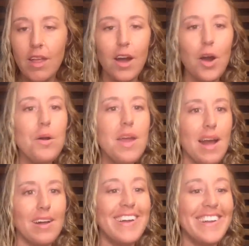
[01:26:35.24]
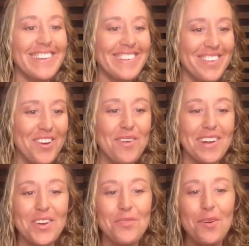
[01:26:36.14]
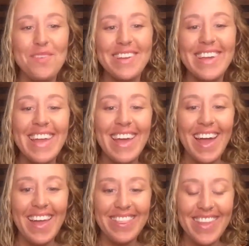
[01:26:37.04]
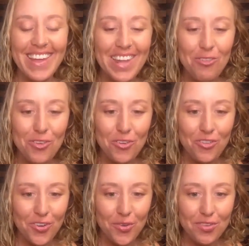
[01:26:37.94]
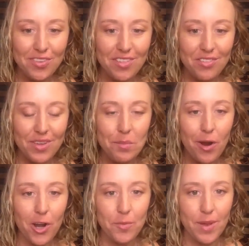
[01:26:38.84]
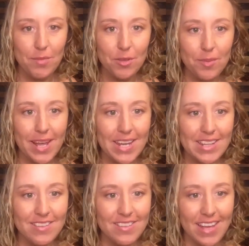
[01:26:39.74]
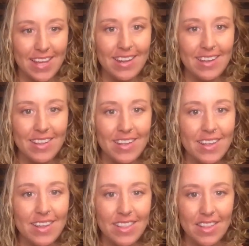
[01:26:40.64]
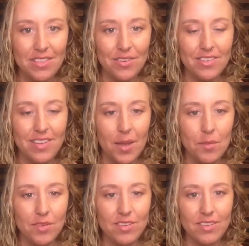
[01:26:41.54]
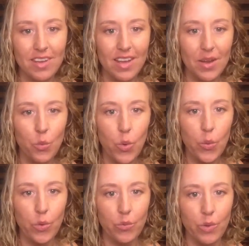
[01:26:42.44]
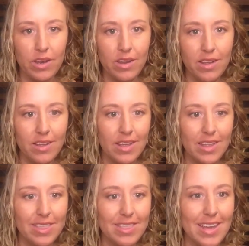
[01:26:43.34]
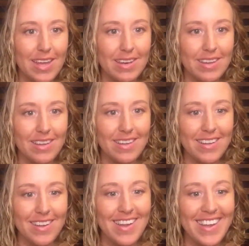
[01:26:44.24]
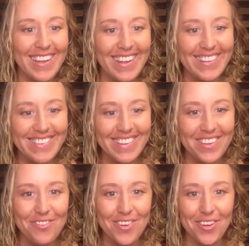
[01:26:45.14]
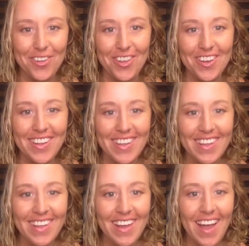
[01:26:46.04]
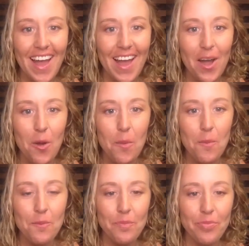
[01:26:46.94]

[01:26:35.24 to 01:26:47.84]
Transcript: Oh yeah, so Wonder Woman. And then if you choose the 3-part payment plan instead, the 3 times 111, then it's a different, hold on.